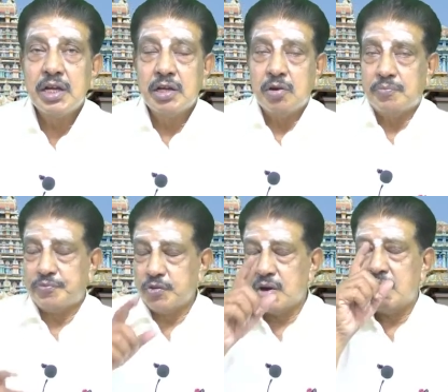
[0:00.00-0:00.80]
If
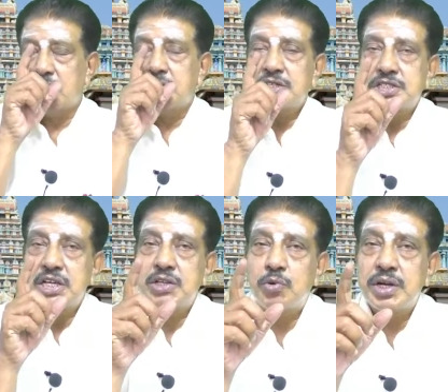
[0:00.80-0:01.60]
you want to see
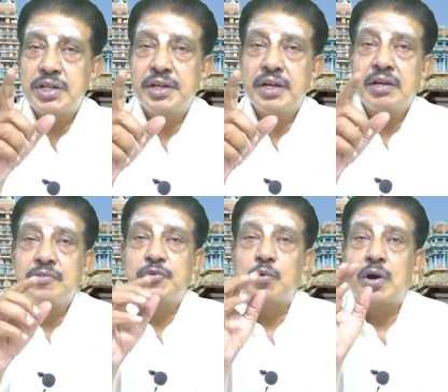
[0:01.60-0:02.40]
the one thing, if
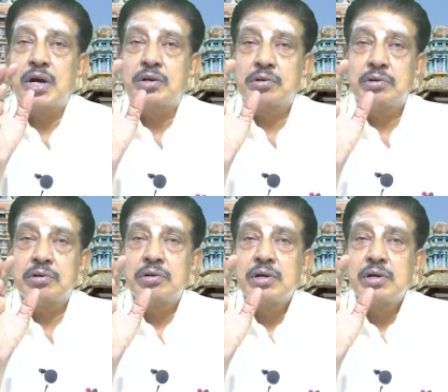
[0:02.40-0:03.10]
you want to